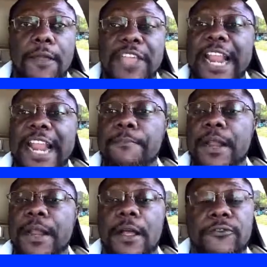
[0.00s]
that have
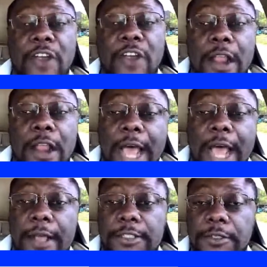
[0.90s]
been unfairly
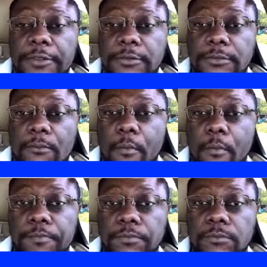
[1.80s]
doxxed.
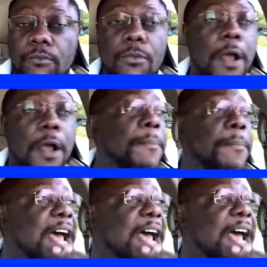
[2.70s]

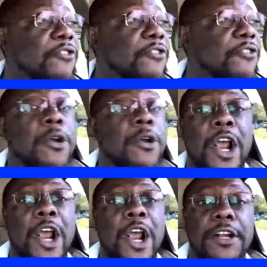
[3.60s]
But I'm very
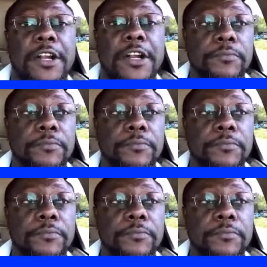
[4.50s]
wary